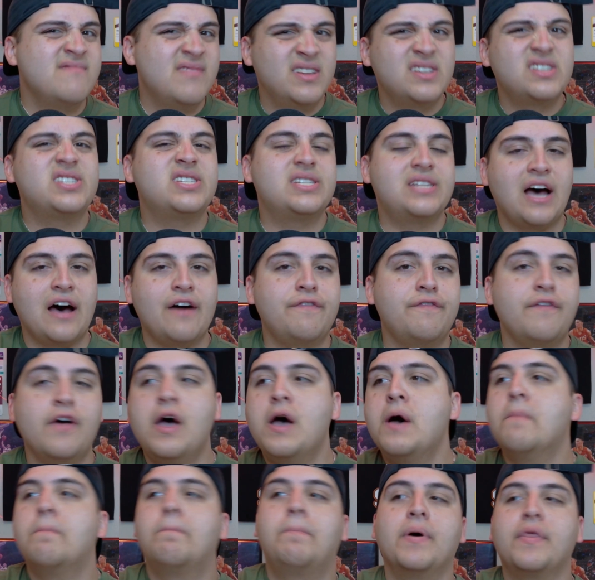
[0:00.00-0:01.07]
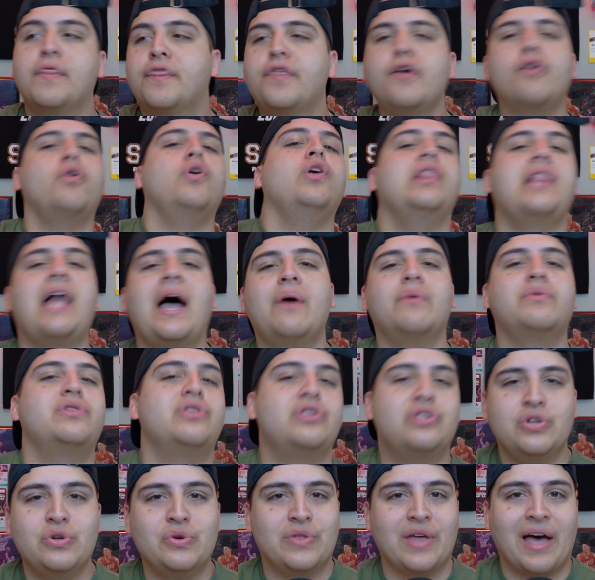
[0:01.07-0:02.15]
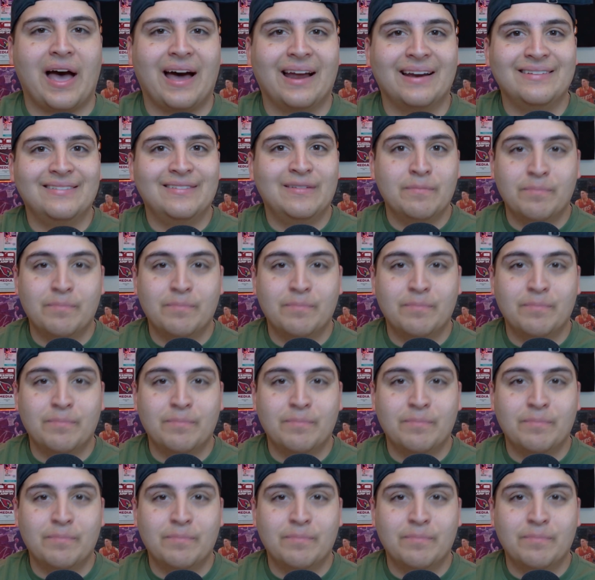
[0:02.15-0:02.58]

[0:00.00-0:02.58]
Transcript: stuff, but they're allowed to do that.